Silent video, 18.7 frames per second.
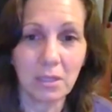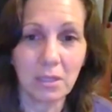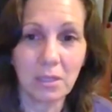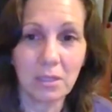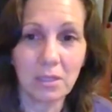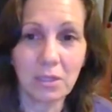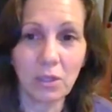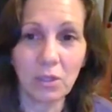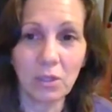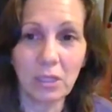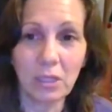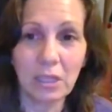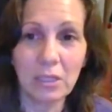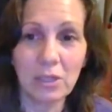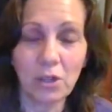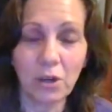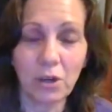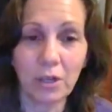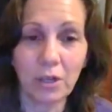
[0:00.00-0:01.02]
So these
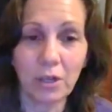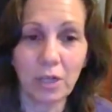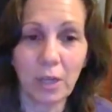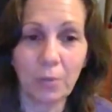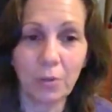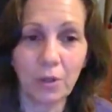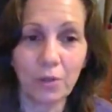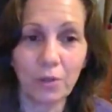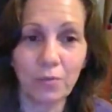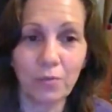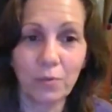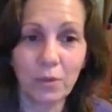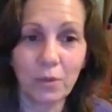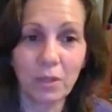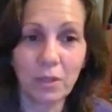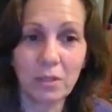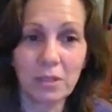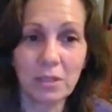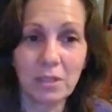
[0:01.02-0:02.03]
are a couple of
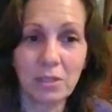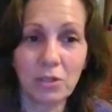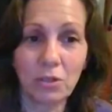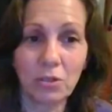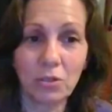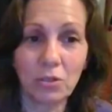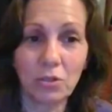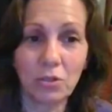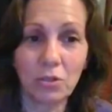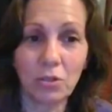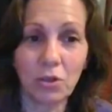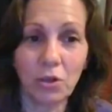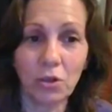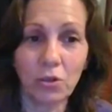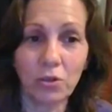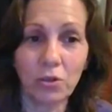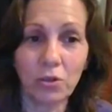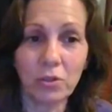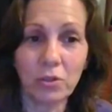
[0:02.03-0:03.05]

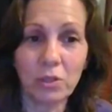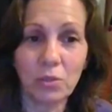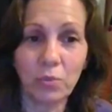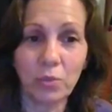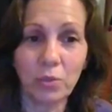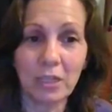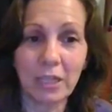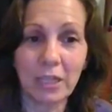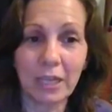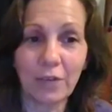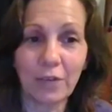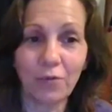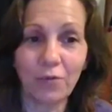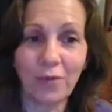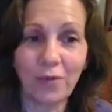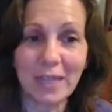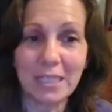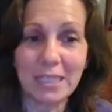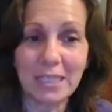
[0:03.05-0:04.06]
skulls with, like,
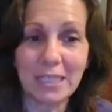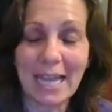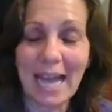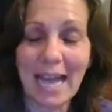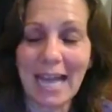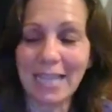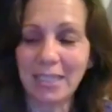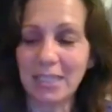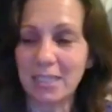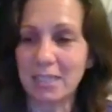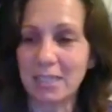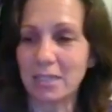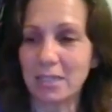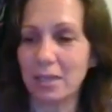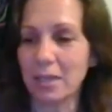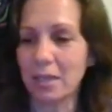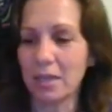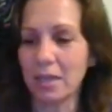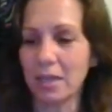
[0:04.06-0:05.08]
fancy hats.
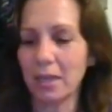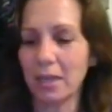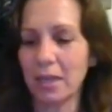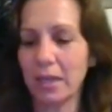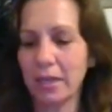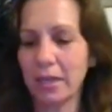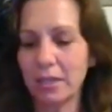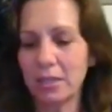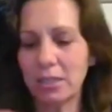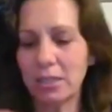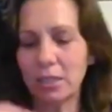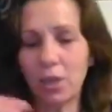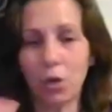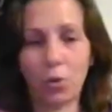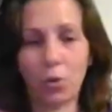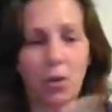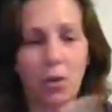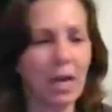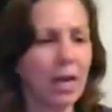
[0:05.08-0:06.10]

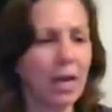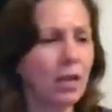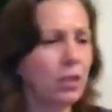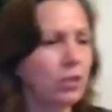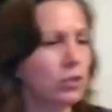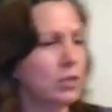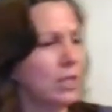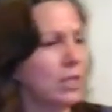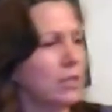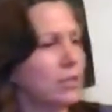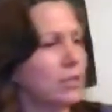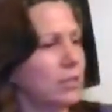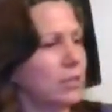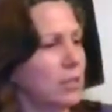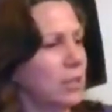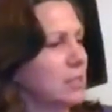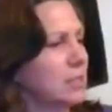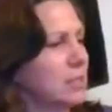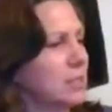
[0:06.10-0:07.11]
So I'll look at
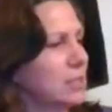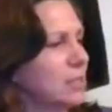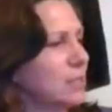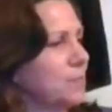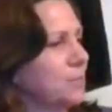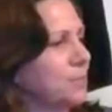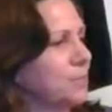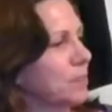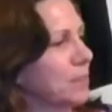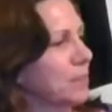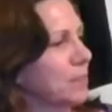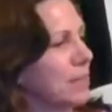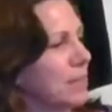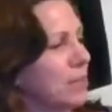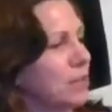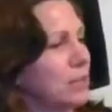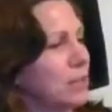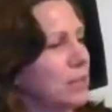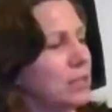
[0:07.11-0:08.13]
this.
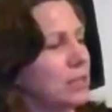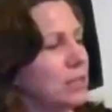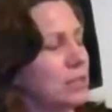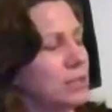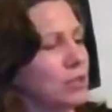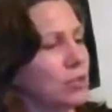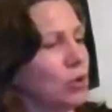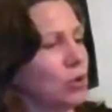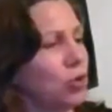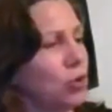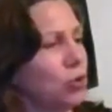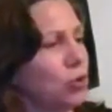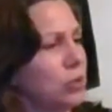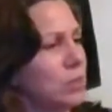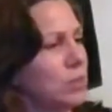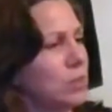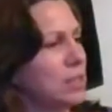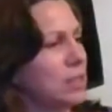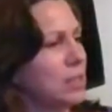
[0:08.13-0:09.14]
I'll look at the
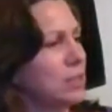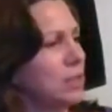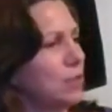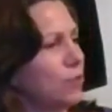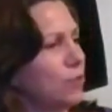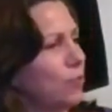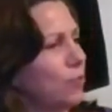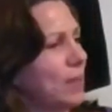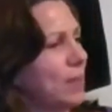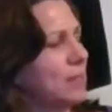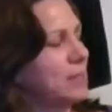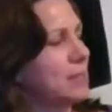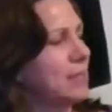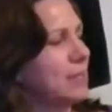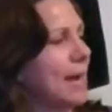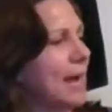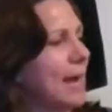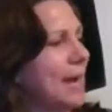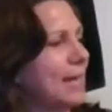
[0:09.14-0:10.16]
skulls and the fancy
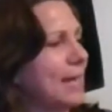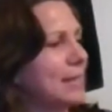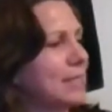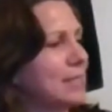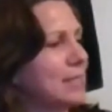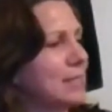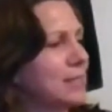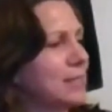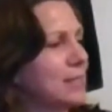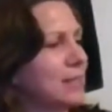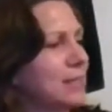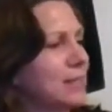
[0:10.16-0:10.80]
hats